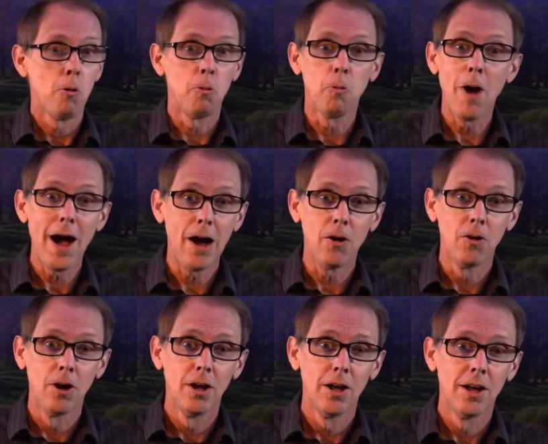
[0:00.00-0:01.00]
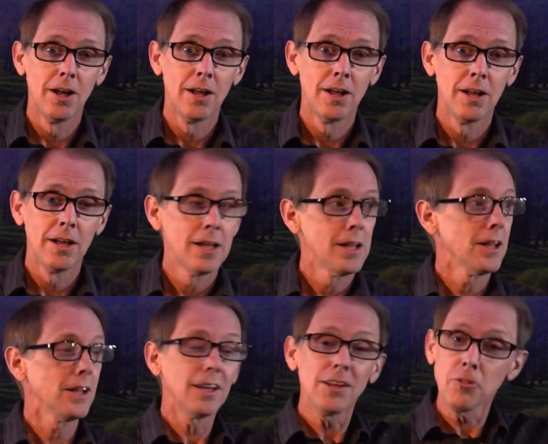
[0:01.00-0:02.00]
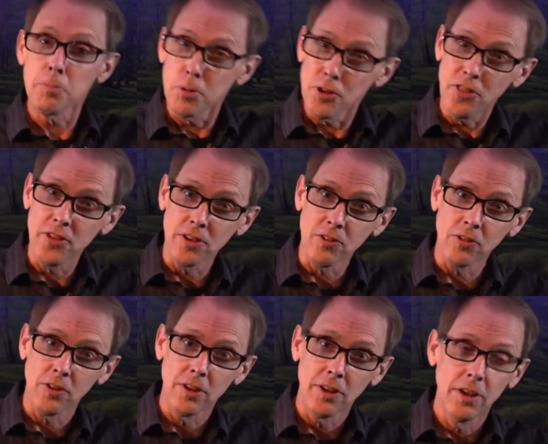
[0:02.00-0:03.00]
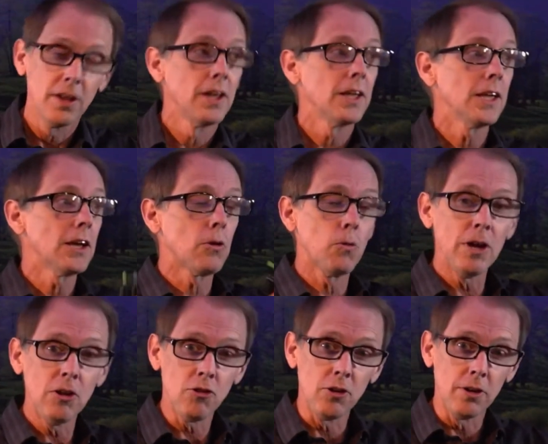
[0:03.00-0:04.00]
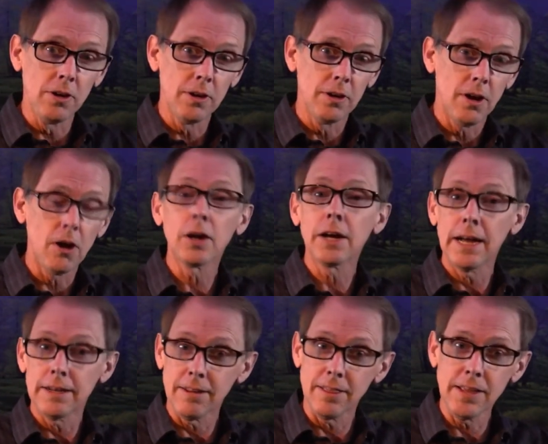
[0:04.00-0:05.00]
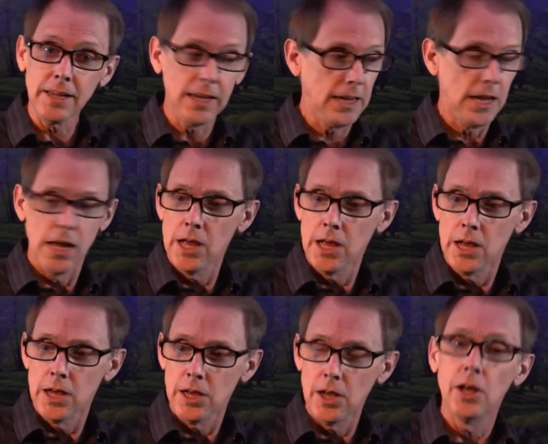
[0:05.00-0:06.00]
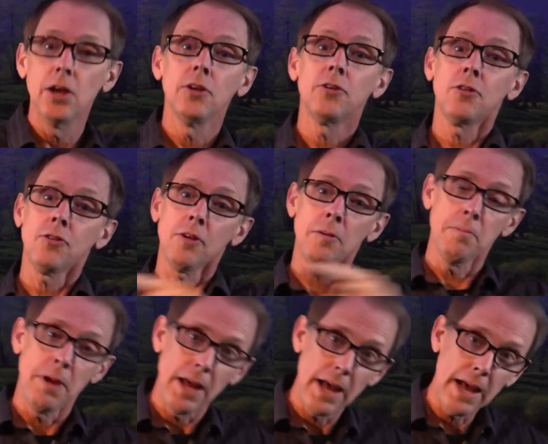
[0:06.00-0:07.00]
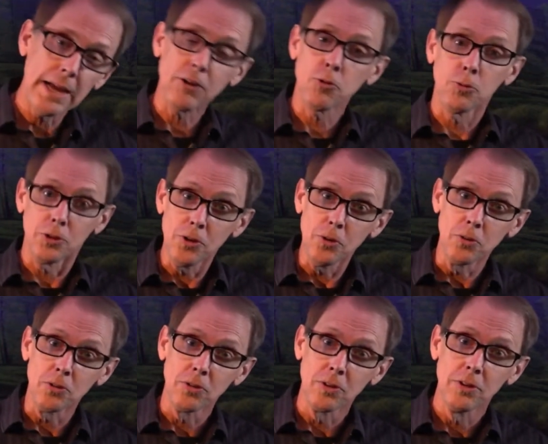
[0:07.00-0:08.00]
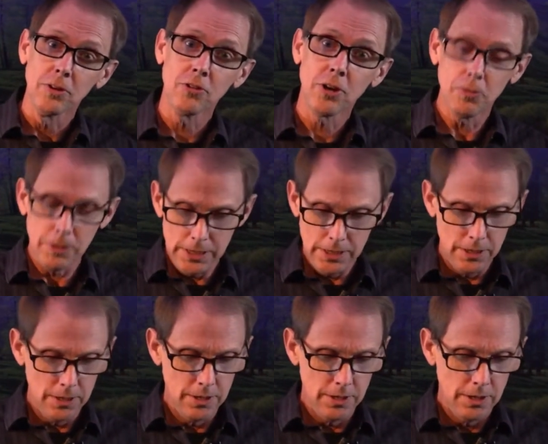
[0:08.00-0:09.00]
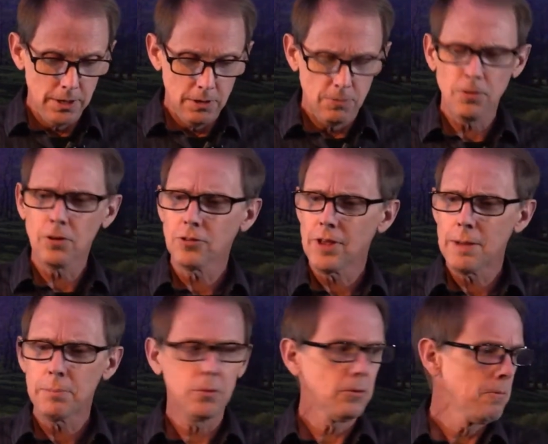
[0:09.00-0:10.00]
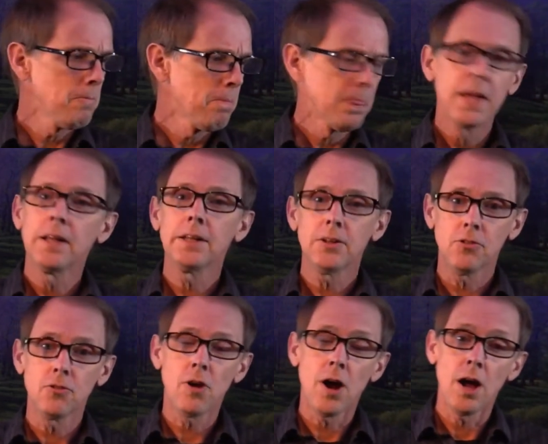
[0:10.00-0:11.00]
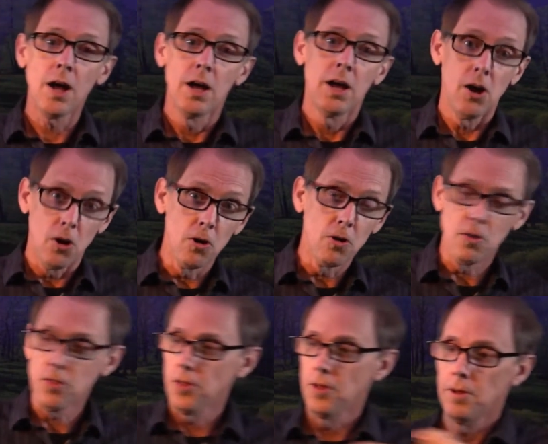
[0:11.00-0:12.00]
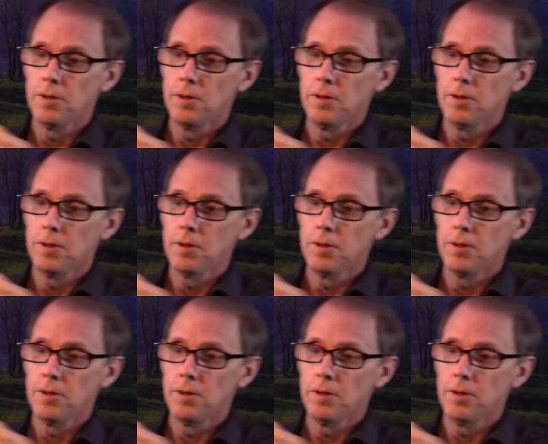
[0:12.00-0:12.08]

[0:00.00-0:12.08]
Wow. Let's put this equation, our guide to thinking, to some actual use, shall we? For example, let's draw Earth.